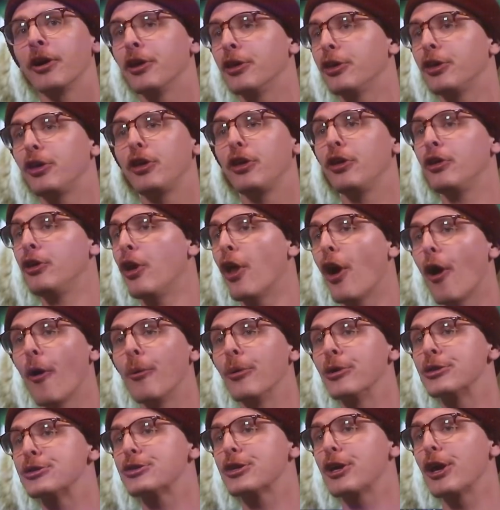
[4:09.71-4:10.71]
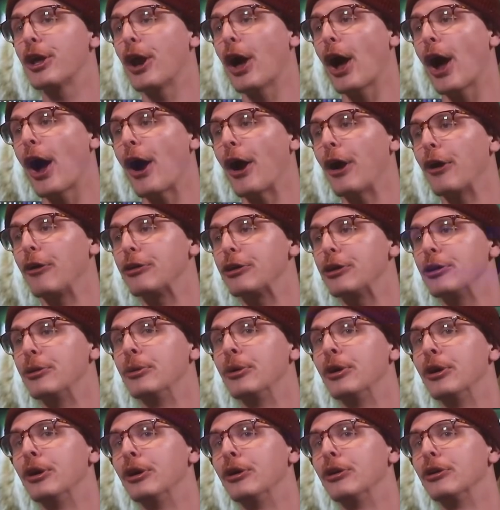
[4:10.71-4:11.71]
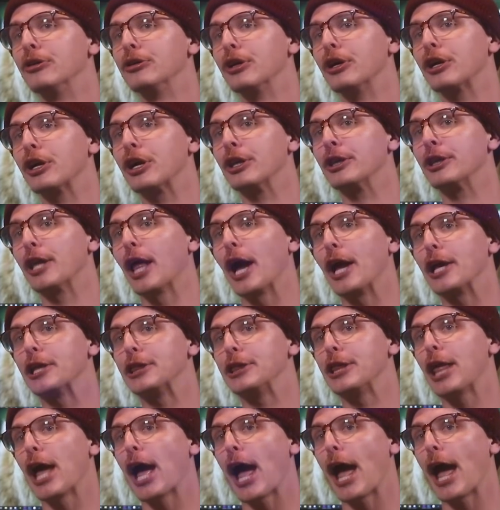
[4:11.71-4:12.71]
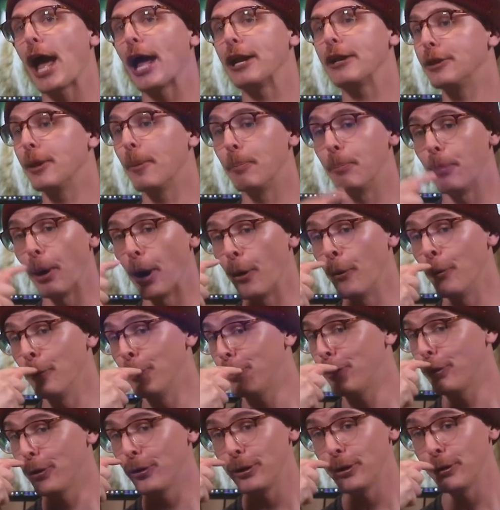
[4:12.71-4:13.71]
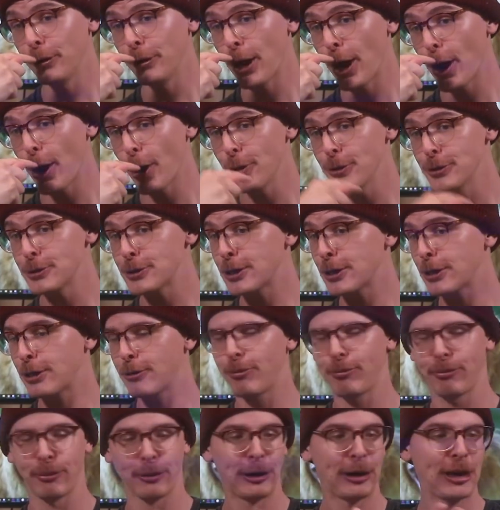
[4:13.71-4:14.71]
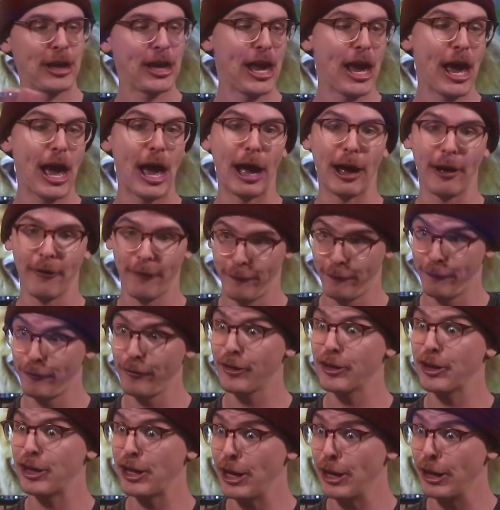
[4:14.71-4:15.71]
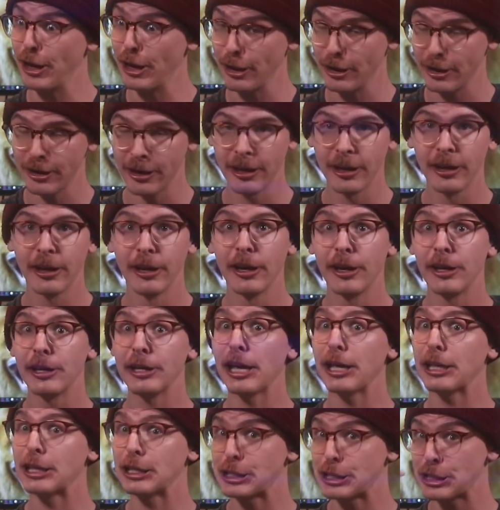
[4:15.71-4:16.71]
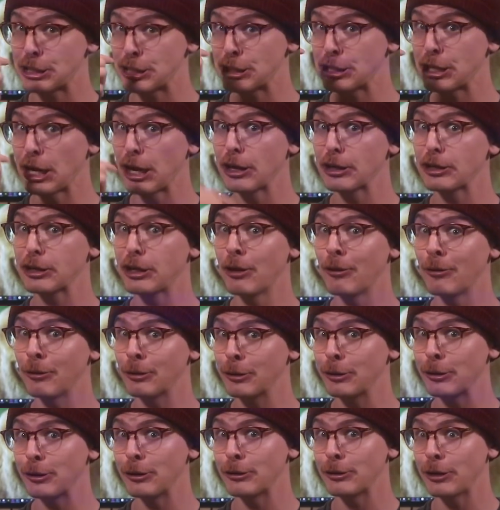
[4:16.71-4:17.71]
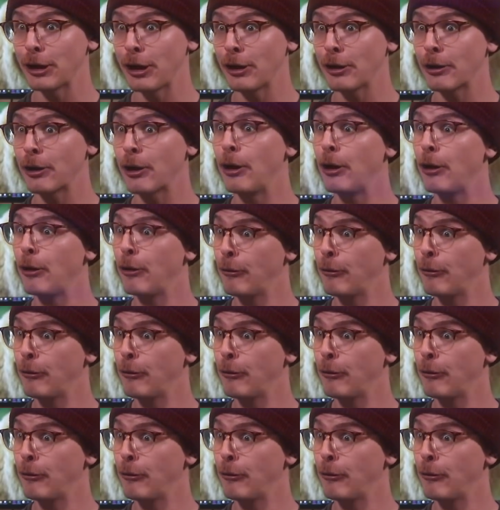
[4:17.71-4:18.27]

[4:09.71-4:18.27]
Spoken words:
No one's gonna hire you looking like that. The bone through your nose? Yeah, forget it. Yeah, the stud going through your tongue?